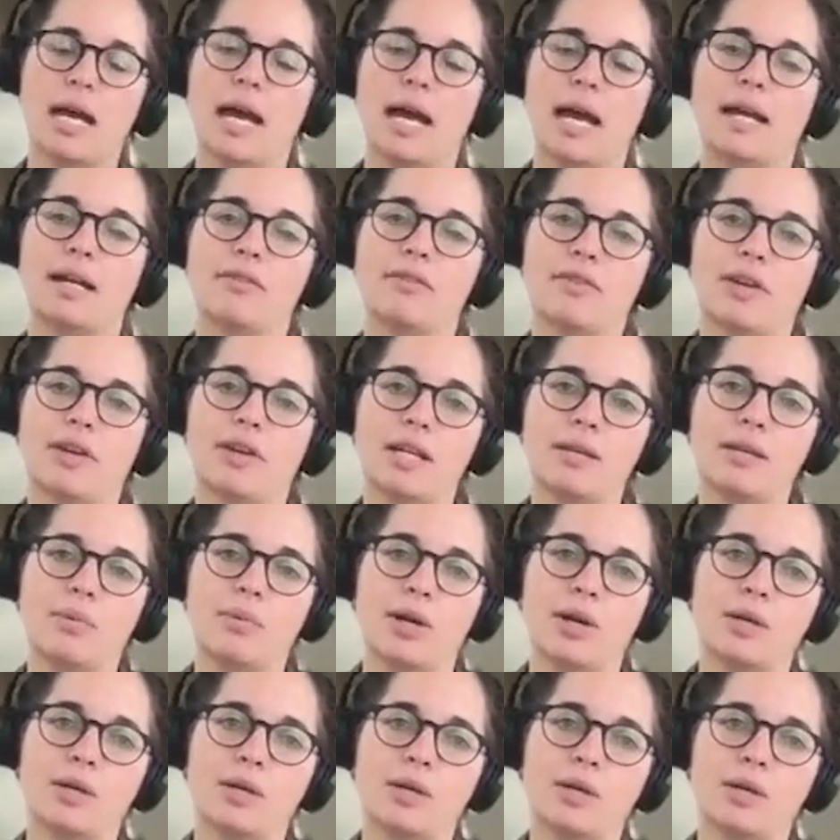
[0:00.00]
Yeah. And if
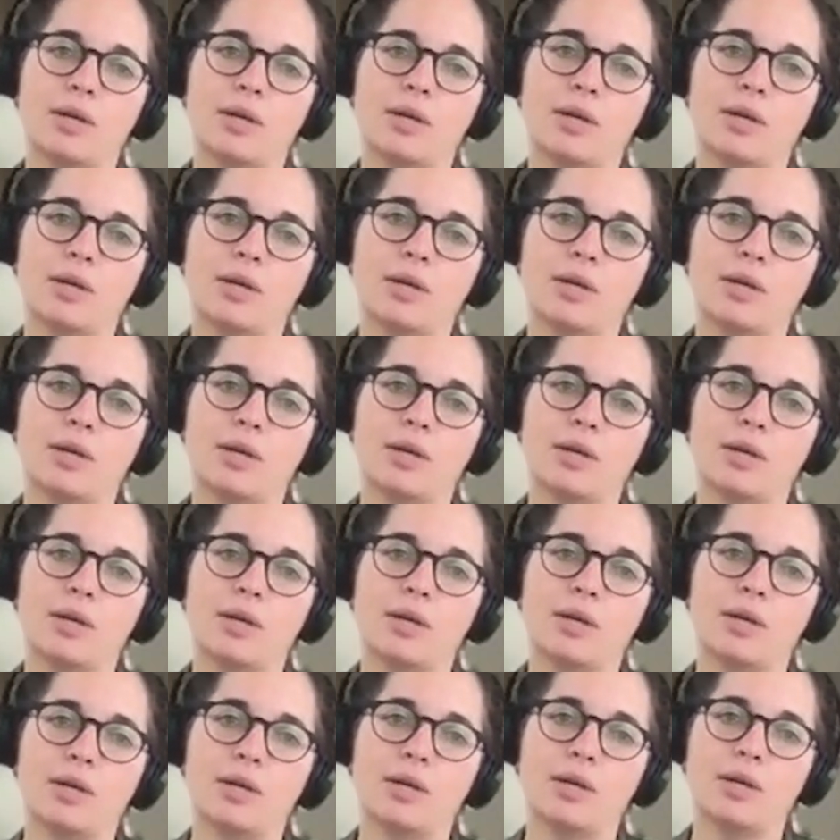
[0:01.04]
anybody
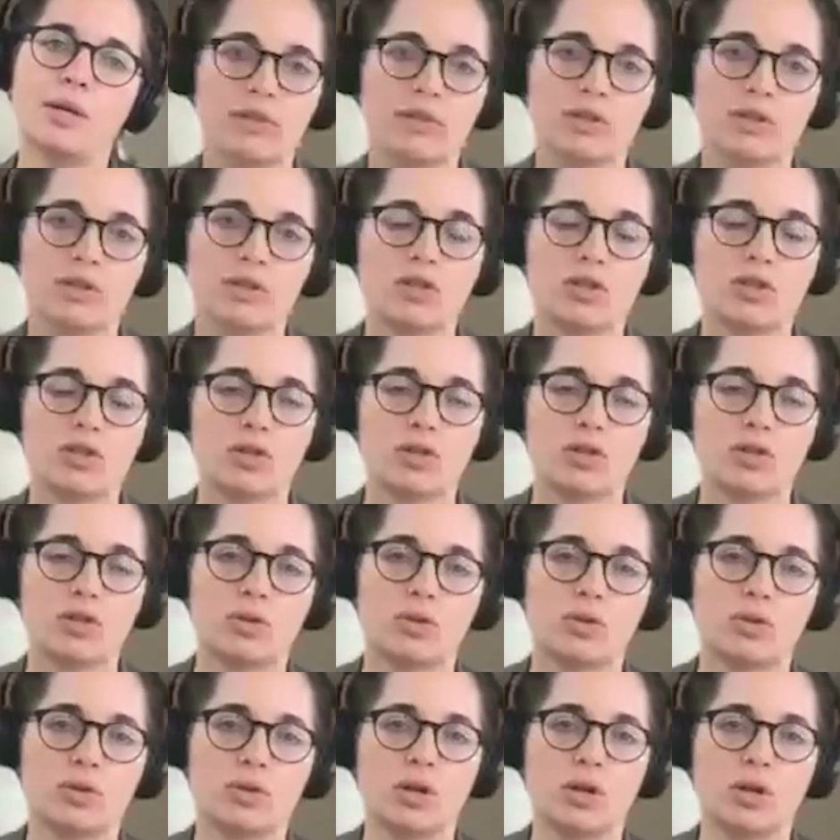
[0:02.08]
wants to apply
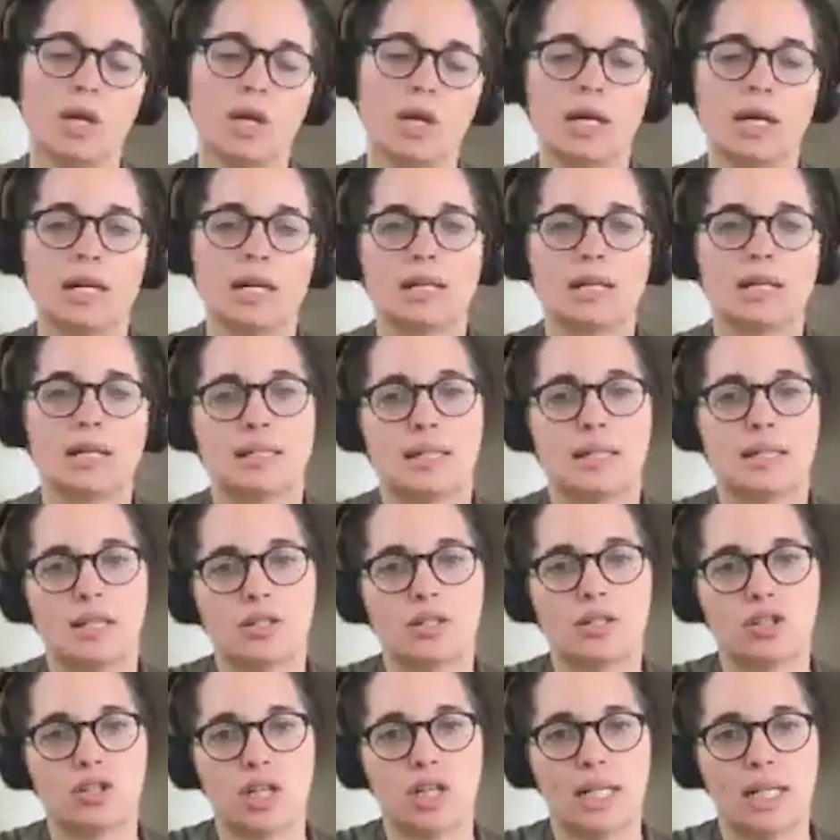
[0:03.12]
for signing up, you
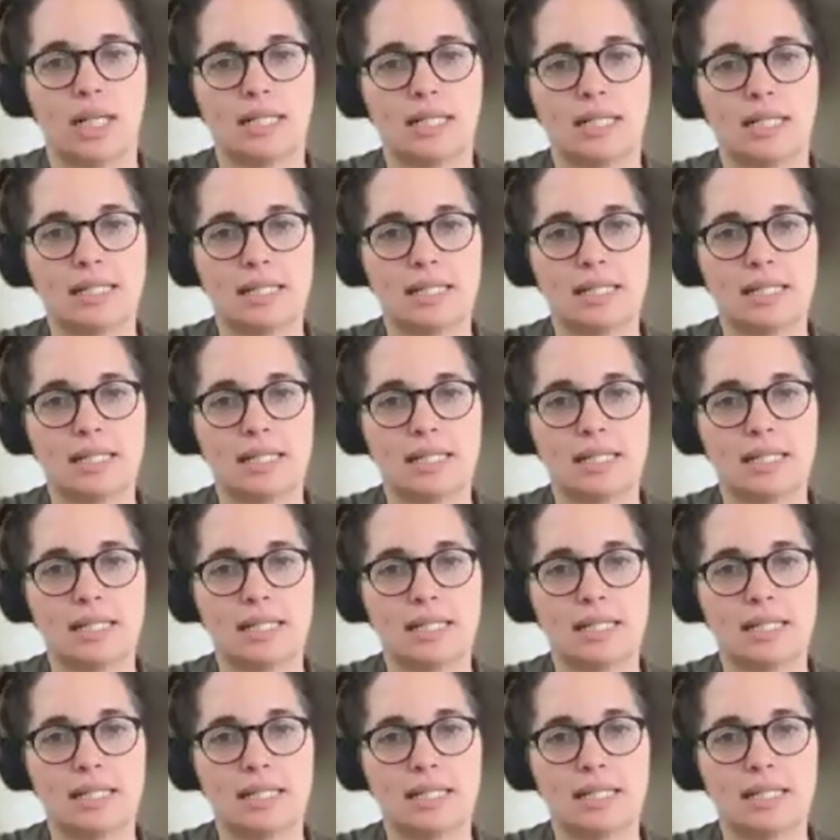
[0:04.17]
can head over